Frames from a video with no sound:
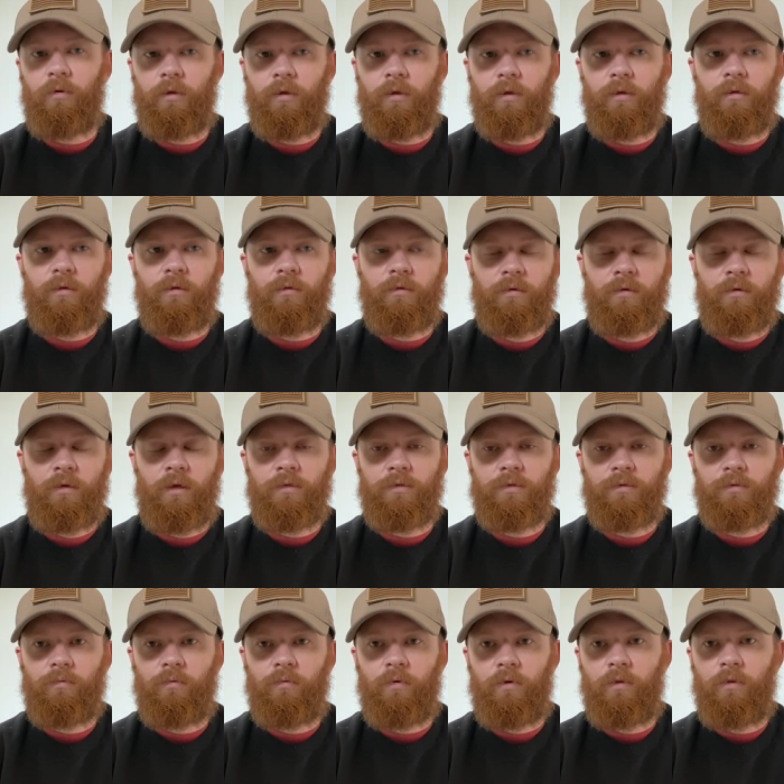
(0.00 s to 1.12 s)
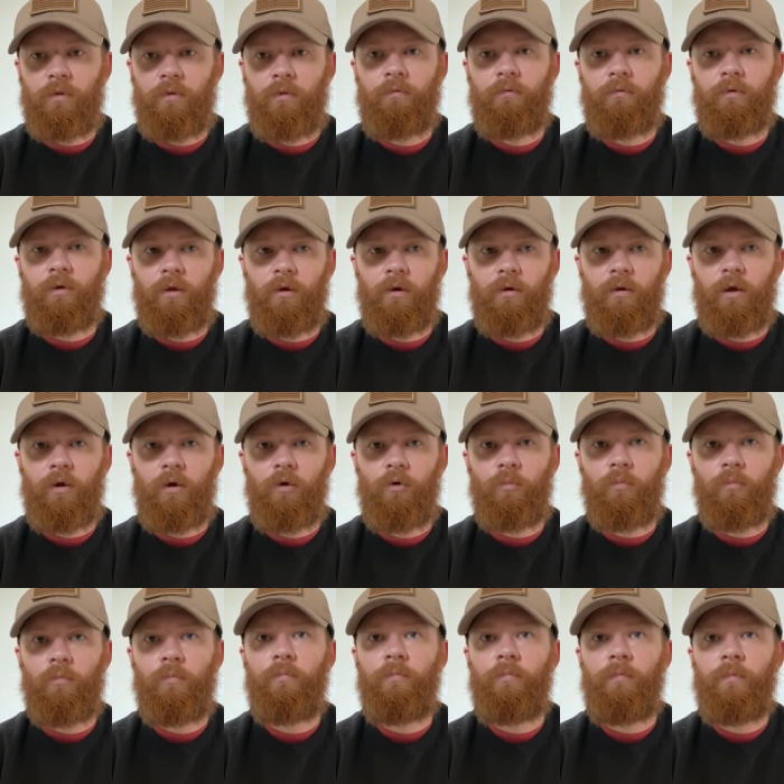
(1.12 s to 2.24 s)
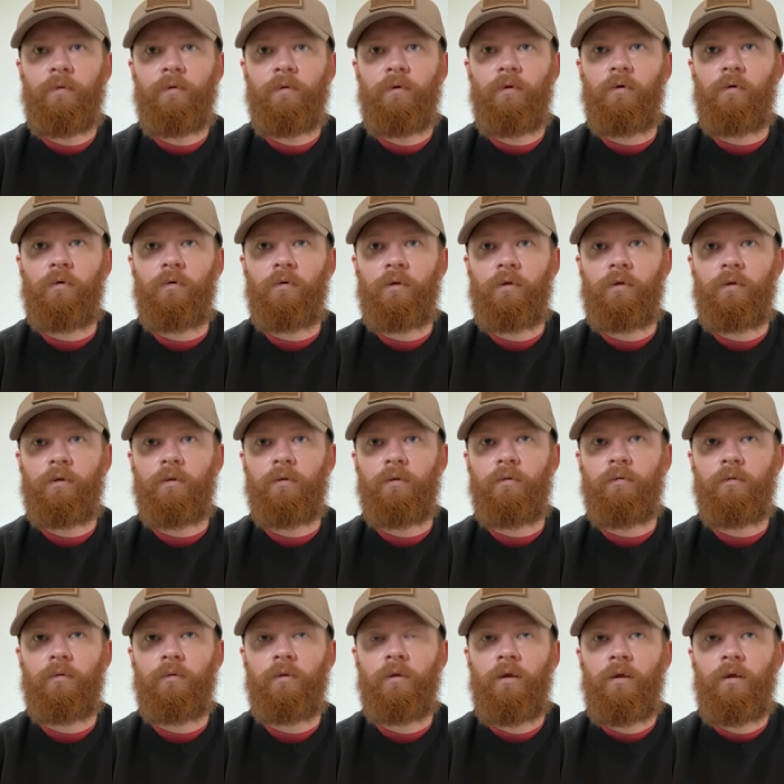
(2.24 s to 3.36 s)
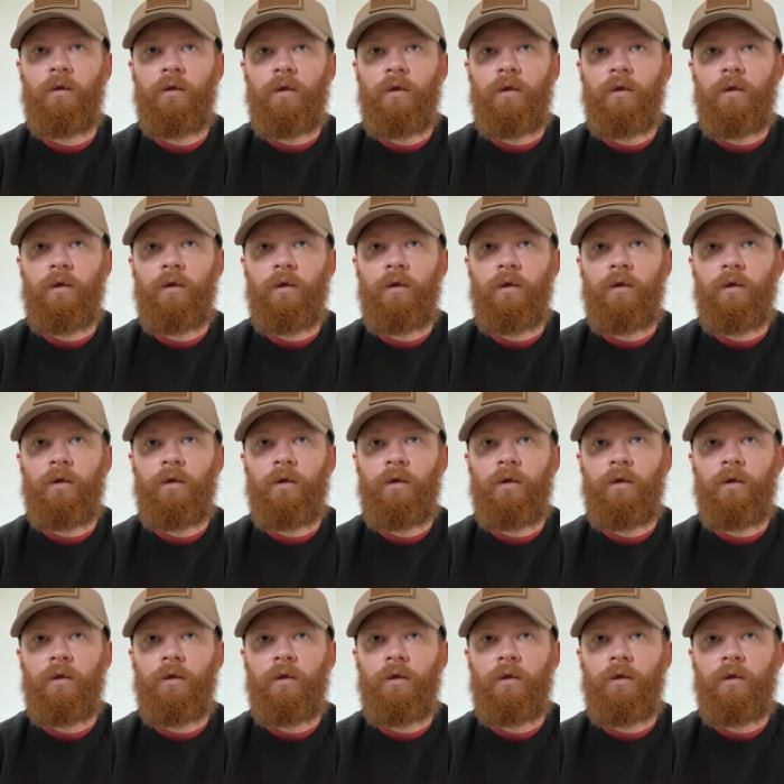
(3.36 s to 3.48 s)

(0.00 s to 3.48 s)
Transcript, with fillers: And I just want to, you know, I hope y'all can